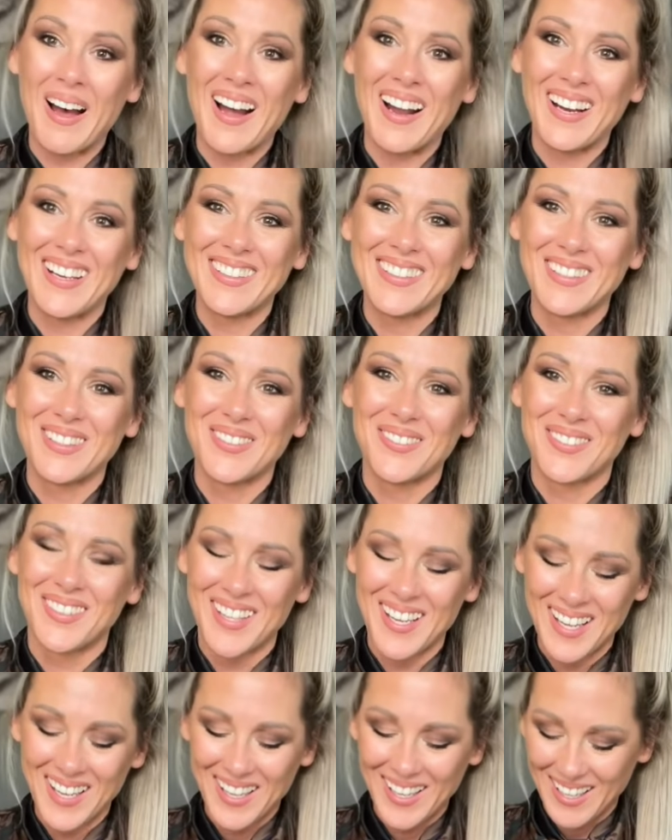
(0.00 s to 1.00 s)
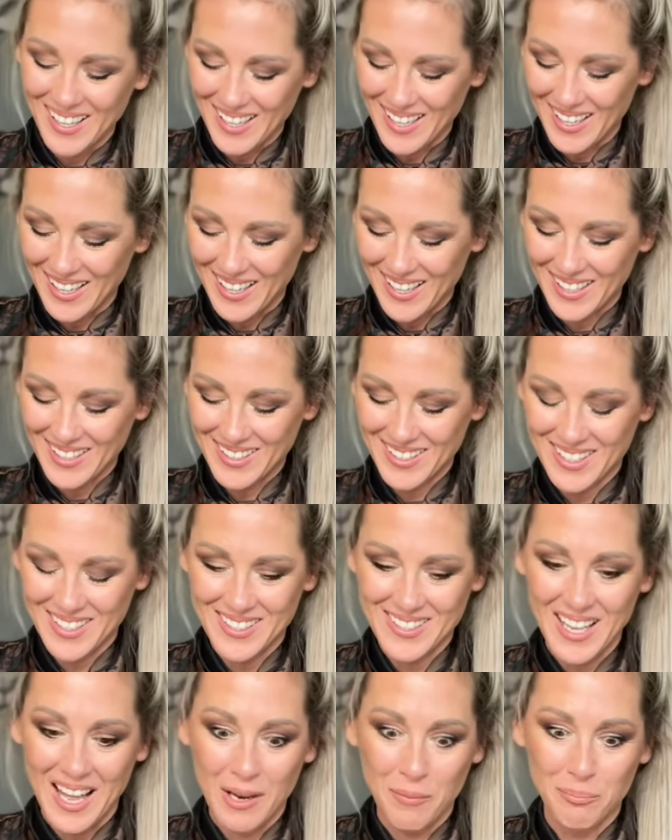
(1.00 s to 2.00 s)
part of
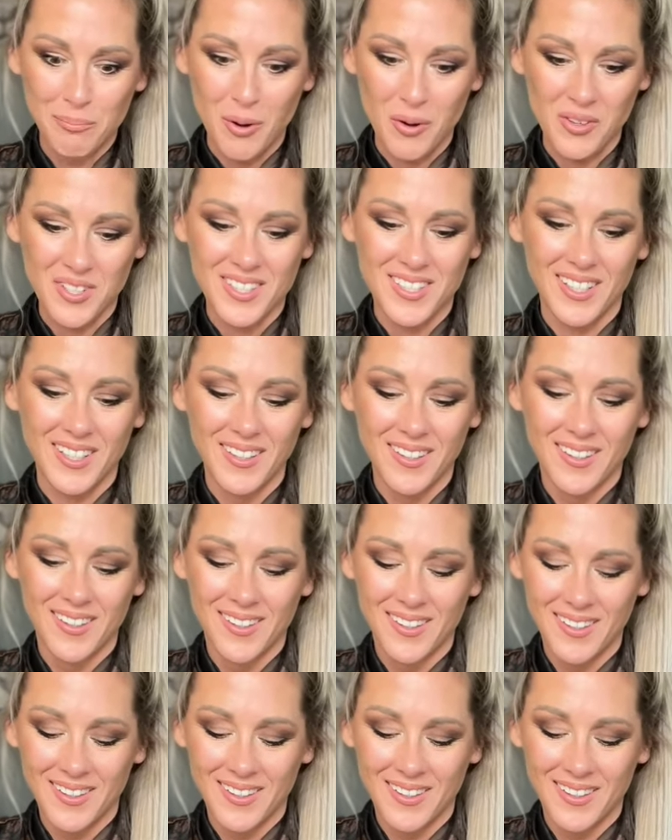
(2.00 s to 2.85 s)
just unboxing.